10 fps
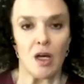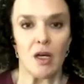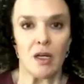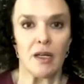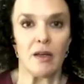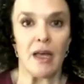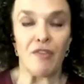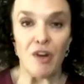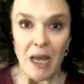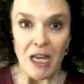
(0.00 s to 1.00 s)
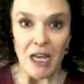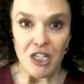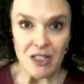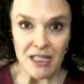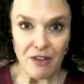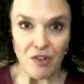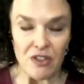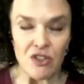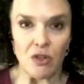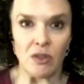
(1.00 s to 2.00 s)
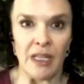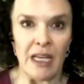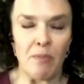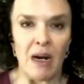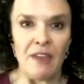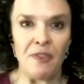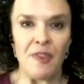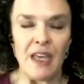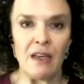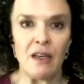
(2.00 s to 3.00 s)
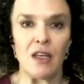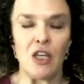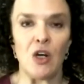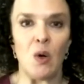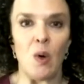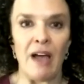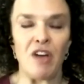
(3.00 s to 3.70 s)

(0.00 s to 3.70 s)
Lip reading: Every patient's different, certainly, but I think, I've got a